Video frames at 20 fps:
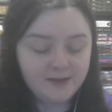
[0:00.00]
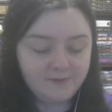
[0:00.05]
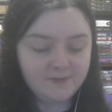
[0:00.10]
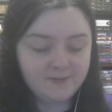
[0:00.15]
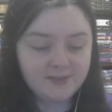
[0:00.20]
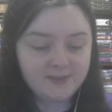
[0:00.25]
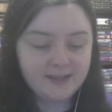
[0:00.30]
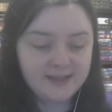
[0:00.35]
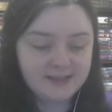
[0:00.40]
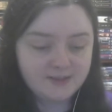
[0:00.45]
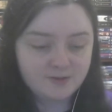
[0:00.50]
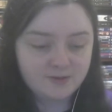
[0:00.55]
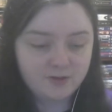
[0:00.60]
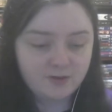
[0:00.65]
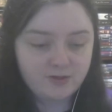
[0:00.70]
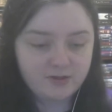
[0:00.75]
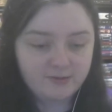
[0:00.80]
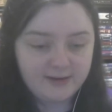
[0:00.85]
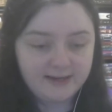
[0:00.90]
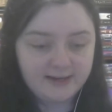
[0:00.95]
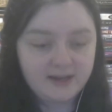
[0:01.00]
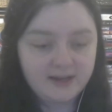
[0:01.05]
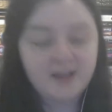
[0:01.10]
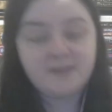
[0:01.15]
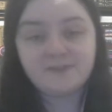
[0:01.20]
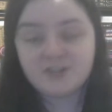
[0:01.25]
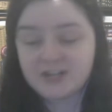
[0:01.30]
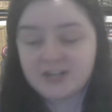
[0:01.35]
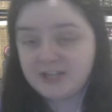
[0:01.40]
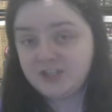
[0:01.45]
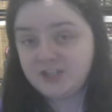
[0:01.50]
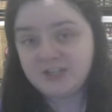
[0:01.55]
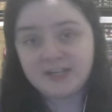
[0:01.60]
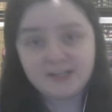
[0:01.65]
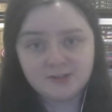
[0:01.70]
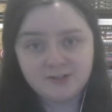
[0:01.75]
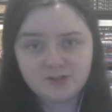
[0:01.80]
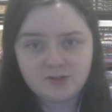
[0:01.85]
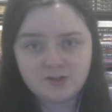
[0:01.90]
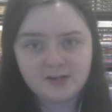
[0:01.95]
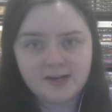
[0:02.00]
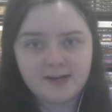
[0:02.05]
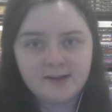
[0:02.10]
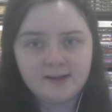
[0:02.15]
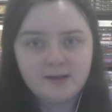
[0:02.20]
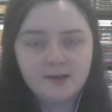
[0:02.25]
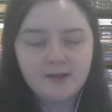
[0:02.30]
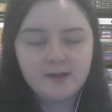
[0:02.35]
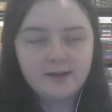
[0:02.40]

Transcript: given that he has gone through a life-changing injury.